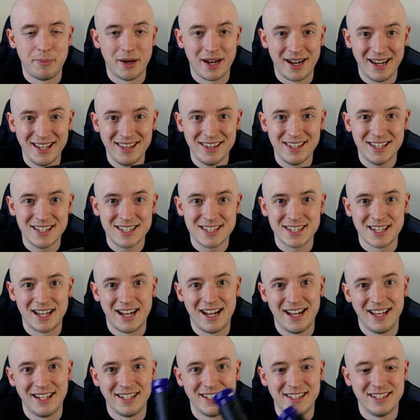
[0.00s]
buy this,
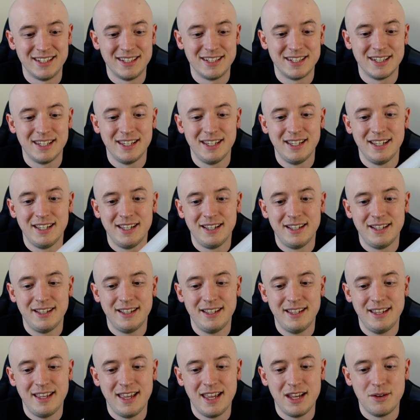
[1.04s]
and
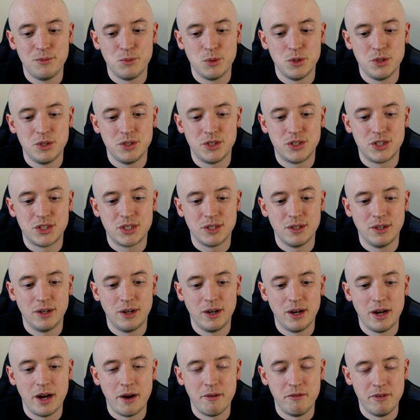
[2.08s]
it was
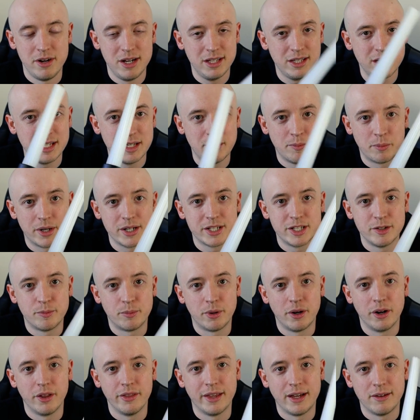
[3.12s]
a really impressive
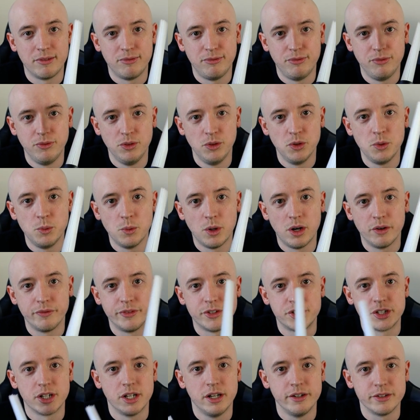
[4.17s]
product that flew off
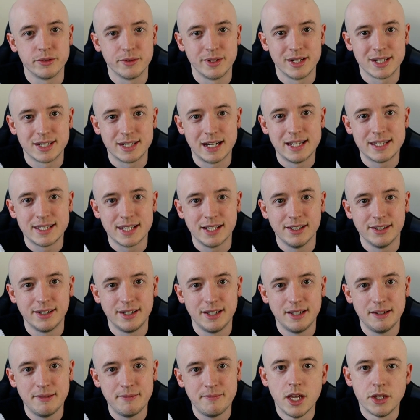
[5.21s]
the shelves when I started
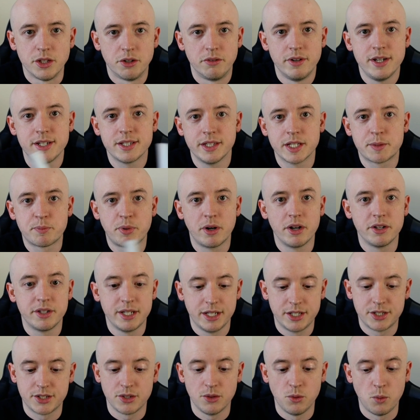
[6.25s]
selling it. The reason this product
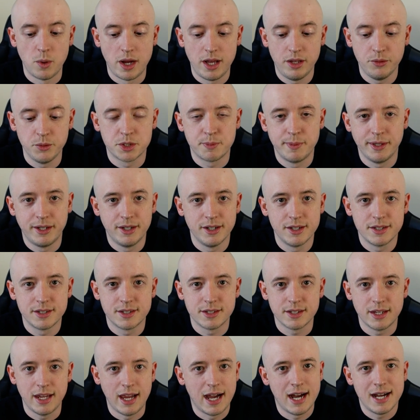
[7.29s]
did so well was
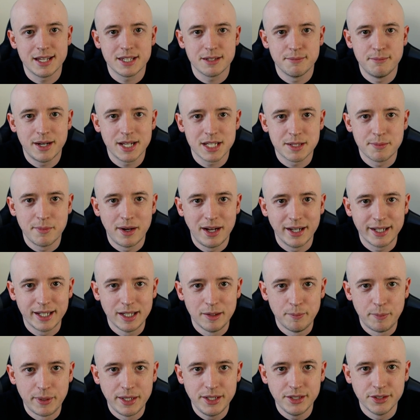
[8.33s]
because it has a mass
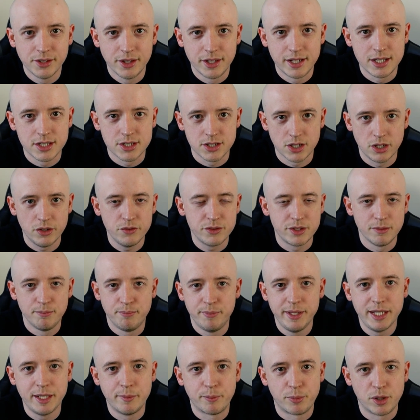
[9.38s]
market appeal and it solves a
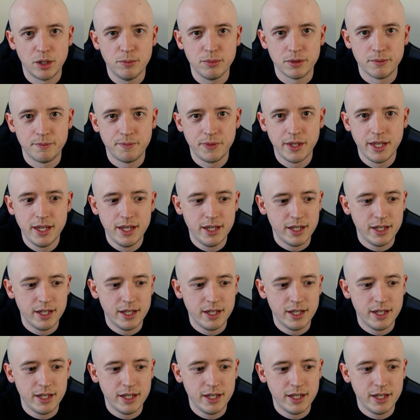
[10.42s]
big problem.